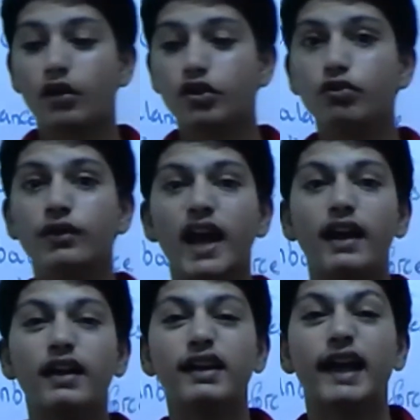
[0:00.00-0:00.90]
you
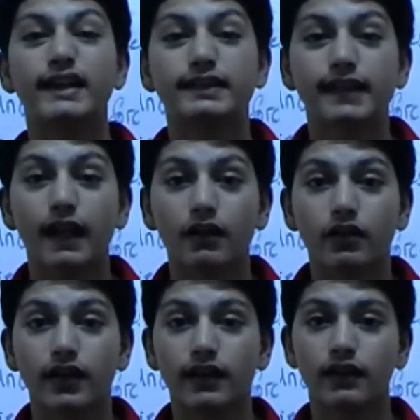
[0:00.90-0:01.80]
get a net
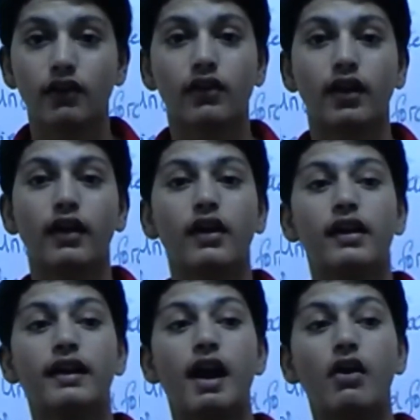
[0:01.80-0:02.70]
salary. Okay.
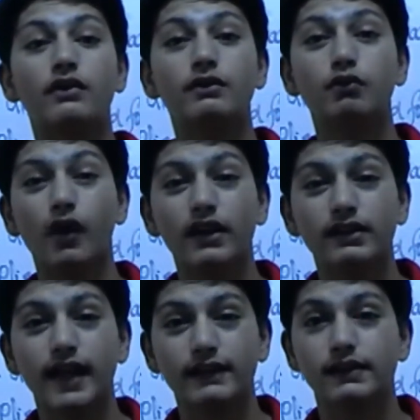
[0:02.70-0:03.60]
Now, what
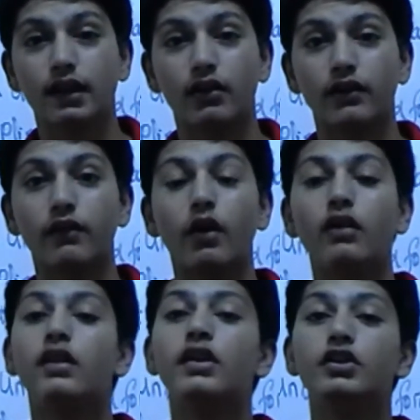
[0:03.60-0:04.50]
is net salary?
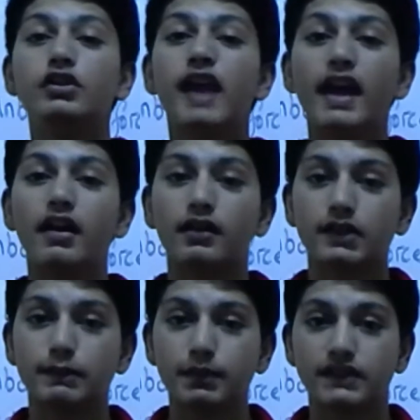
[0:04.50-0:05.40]
Well, you get a
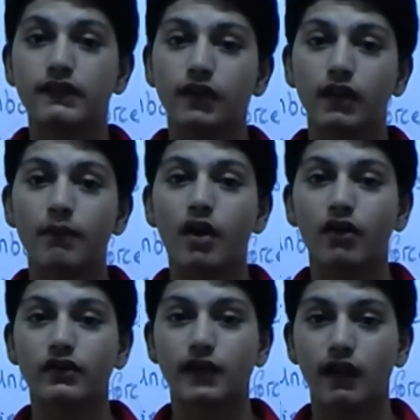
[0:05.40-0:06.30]
specific
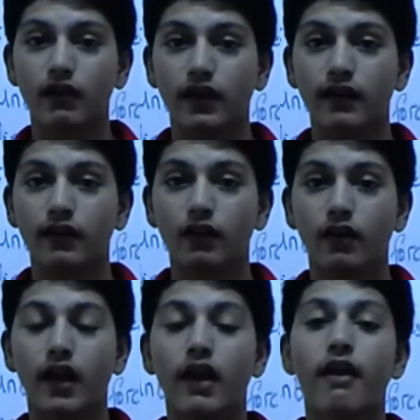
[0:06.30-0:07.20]
amount of salary.
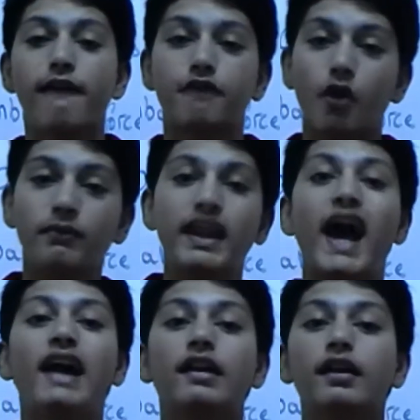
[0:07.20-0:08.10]
Okay. From
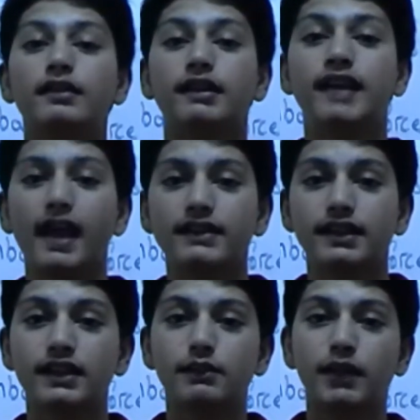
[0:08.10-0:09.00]
that, the
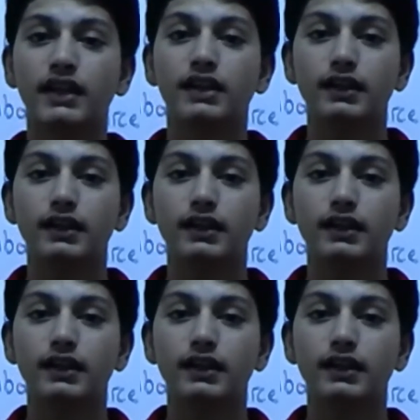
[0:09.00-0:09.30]
tax is being